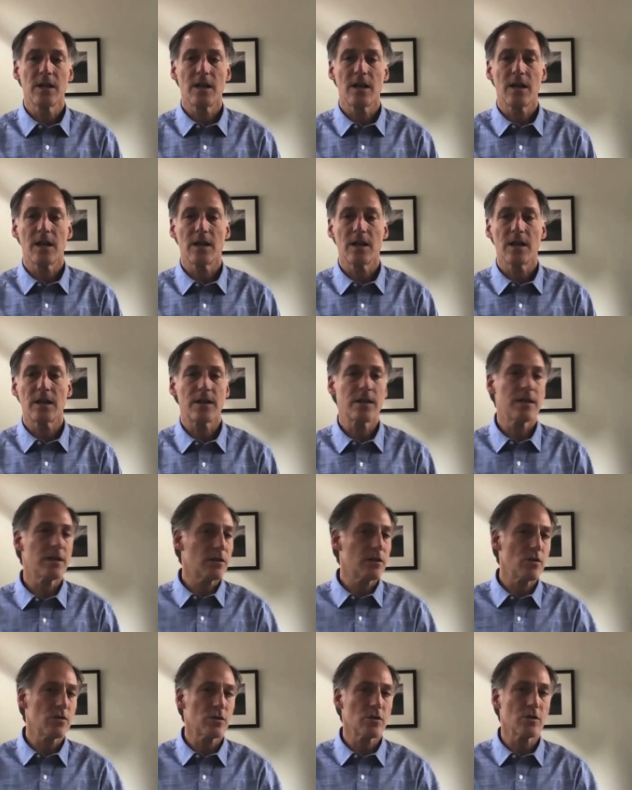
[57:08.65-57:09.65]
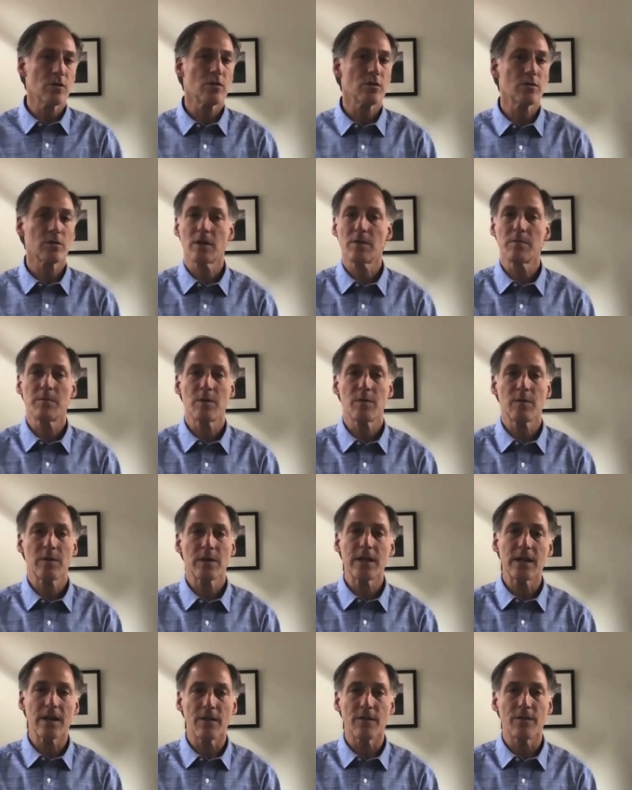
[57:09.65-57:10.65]
And I think those are can be
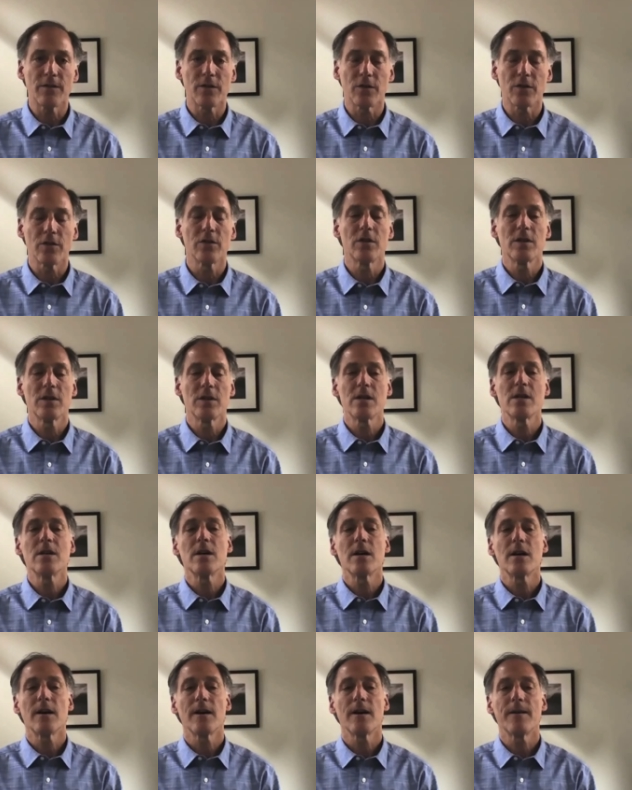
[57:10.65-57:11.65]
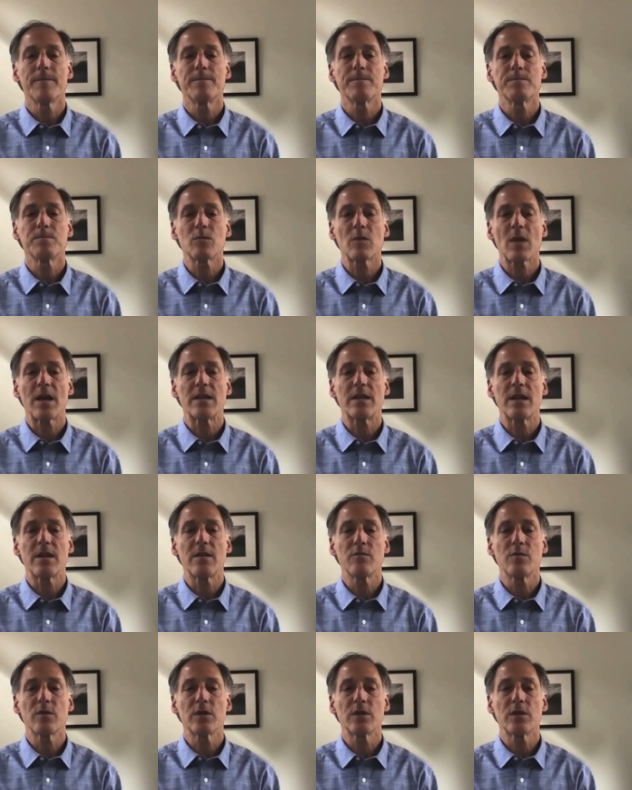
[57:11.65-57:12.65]
really helpful, um, and they
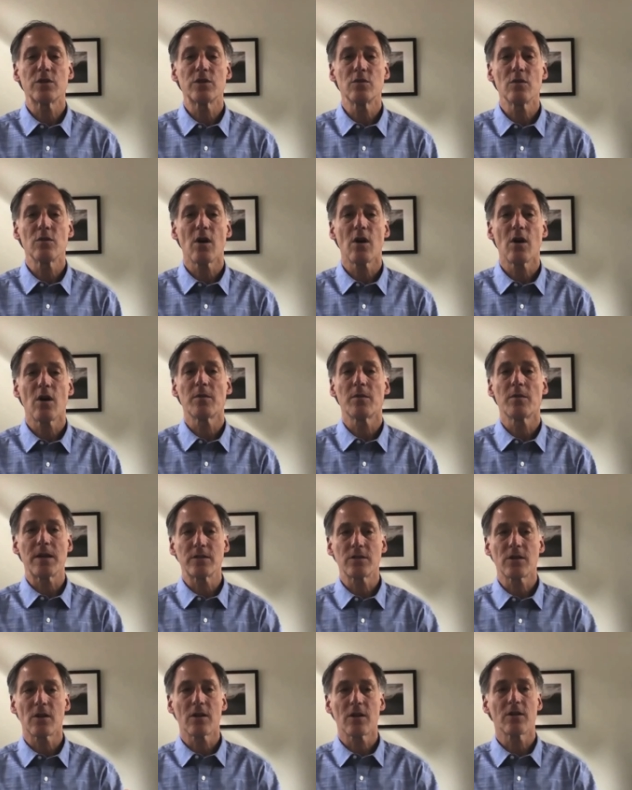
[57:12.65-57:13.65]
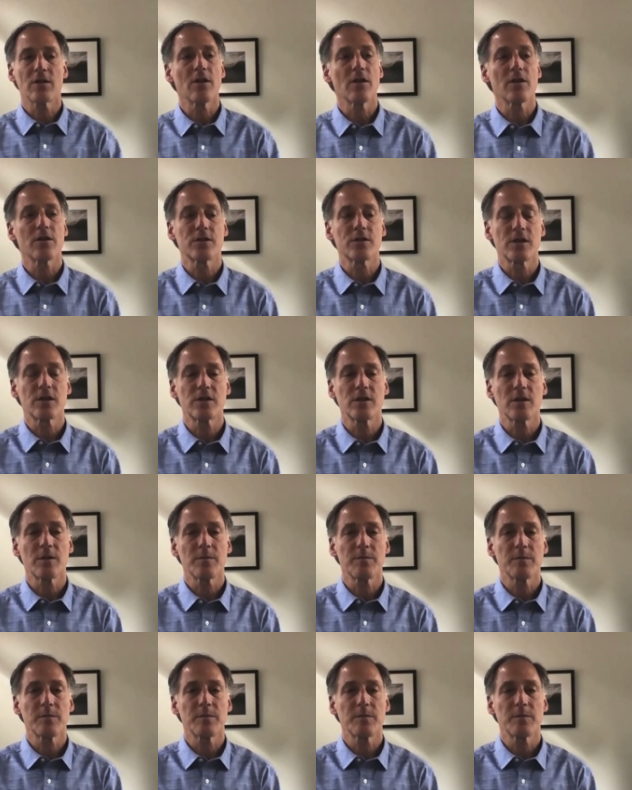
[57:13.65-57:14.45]
really do augment our our system